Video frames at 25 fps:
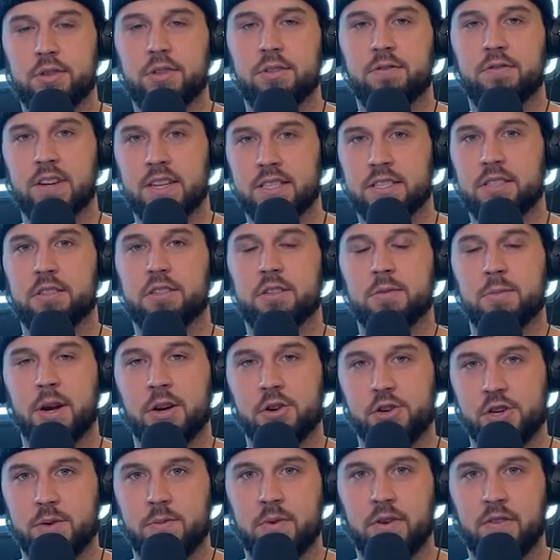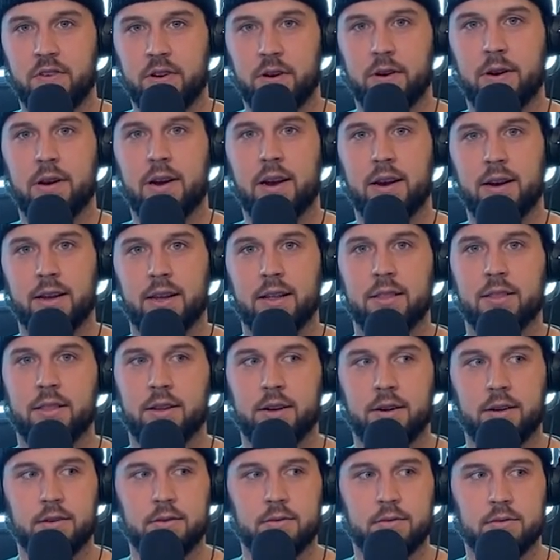visits to my gym to figure out how to get
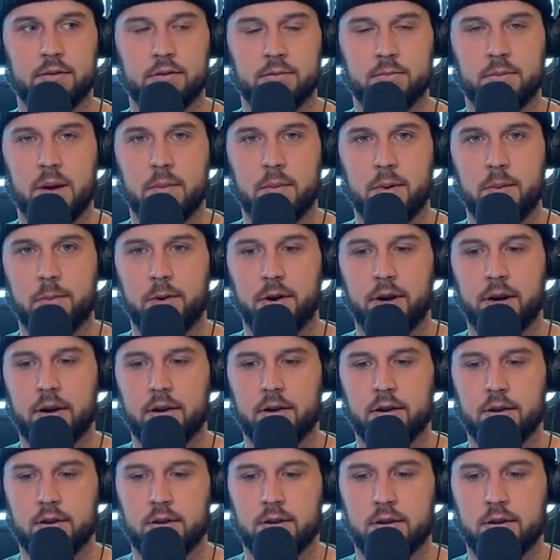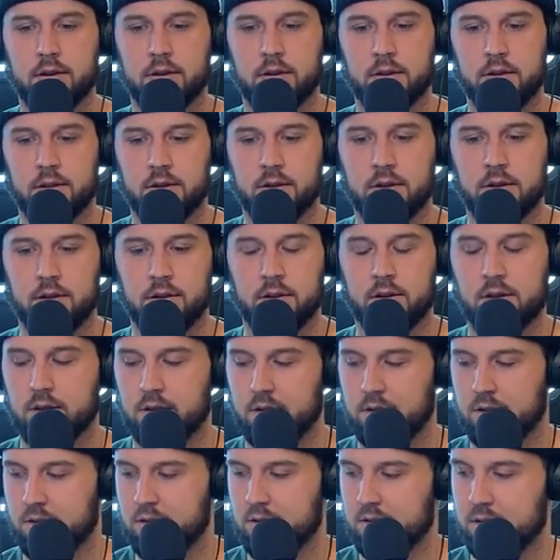there by memory.
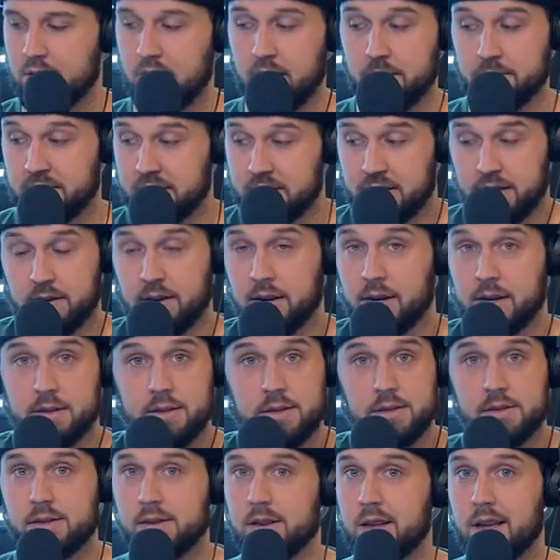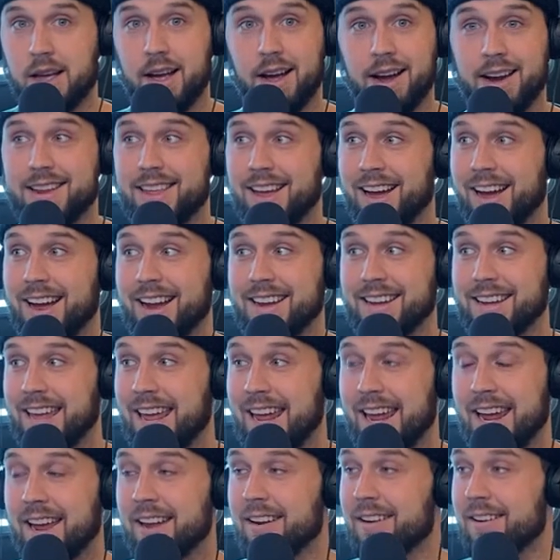I'm serious. I
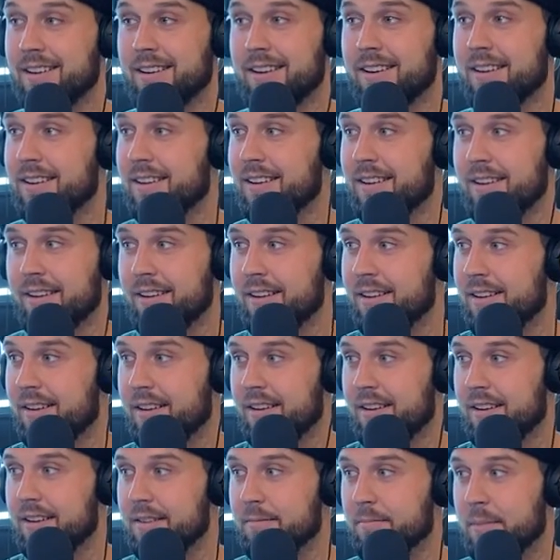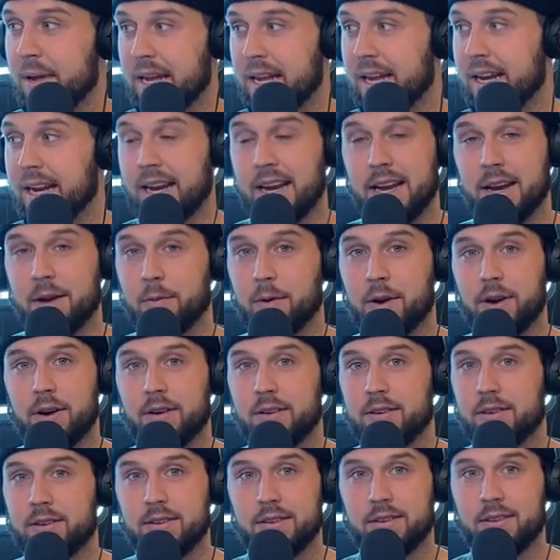can't make it
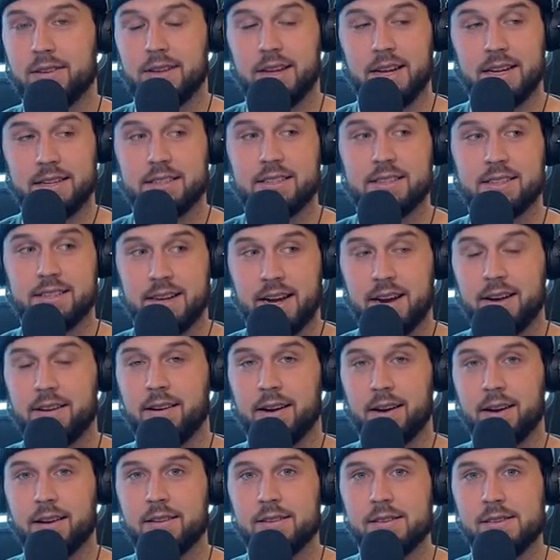anywhere. It's scary.